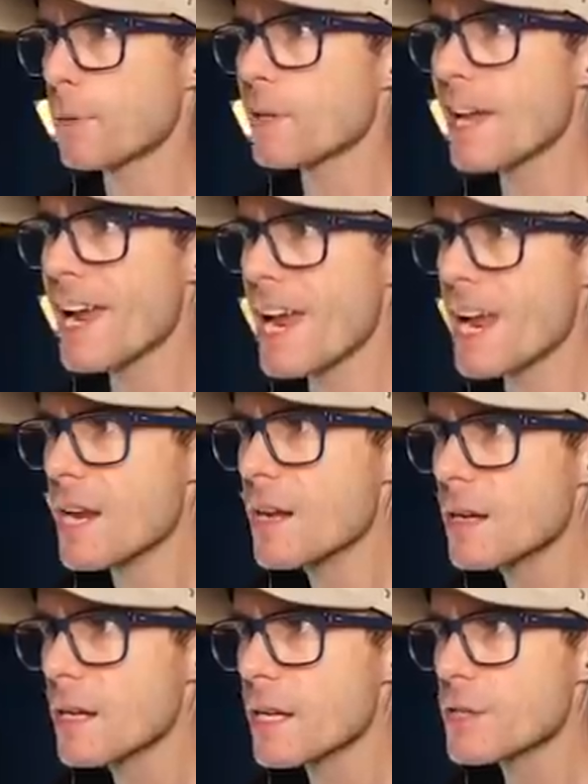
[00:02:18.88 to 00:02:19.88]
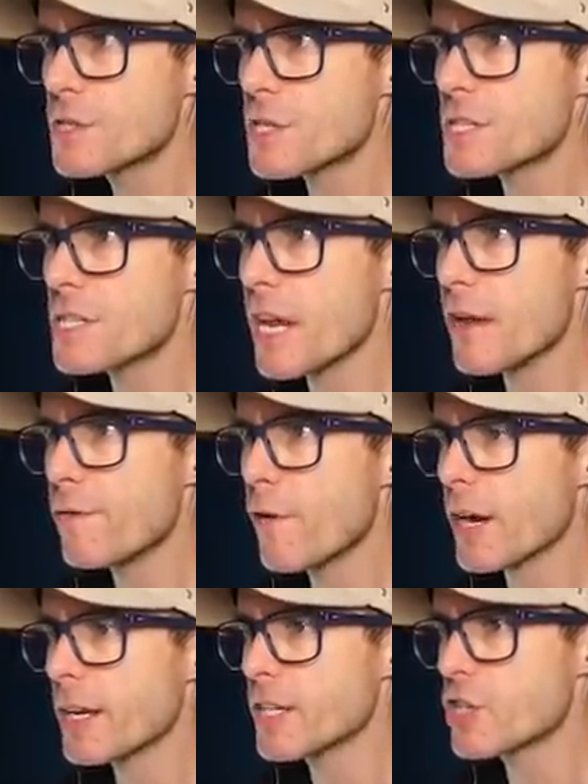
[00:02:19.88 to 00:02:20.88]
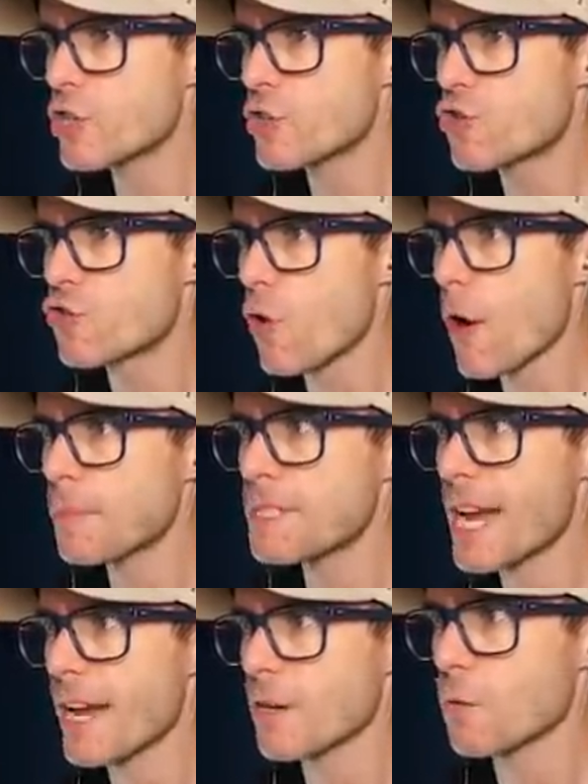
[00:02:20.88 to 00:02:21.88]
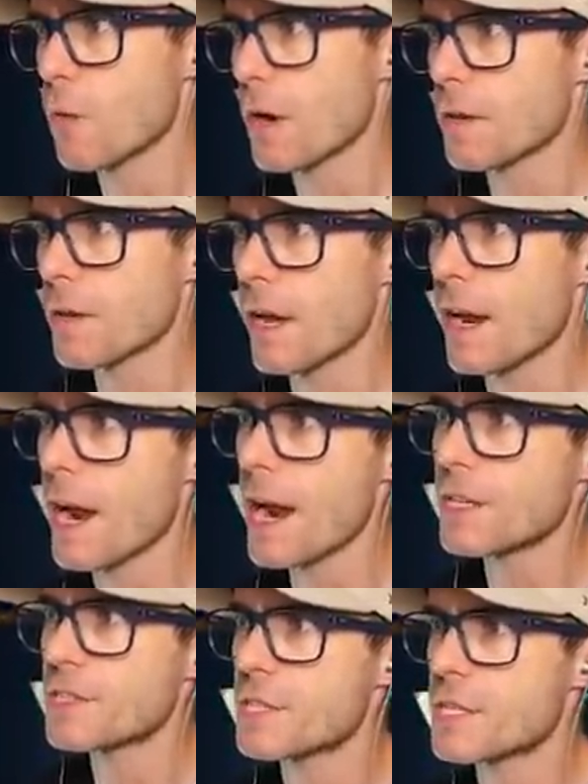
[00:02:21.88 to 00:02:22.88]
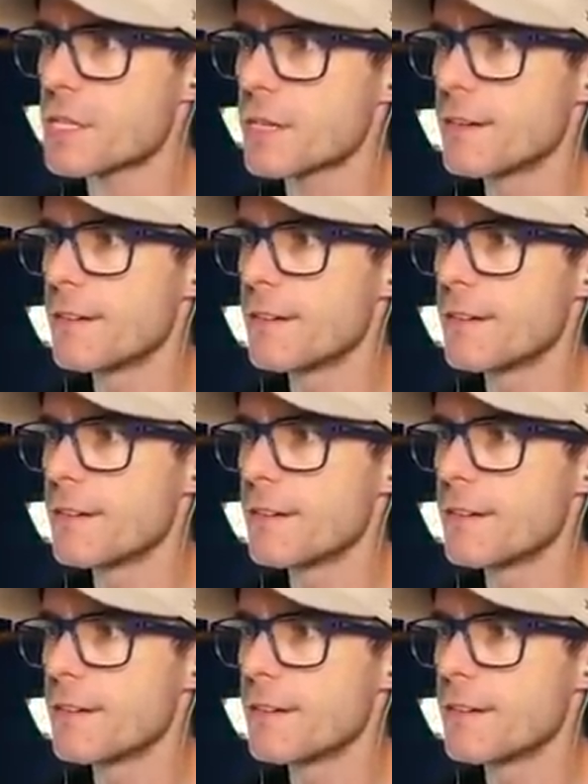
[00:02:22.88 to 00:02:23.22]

plan is to see if I can just drop down on one of their heads.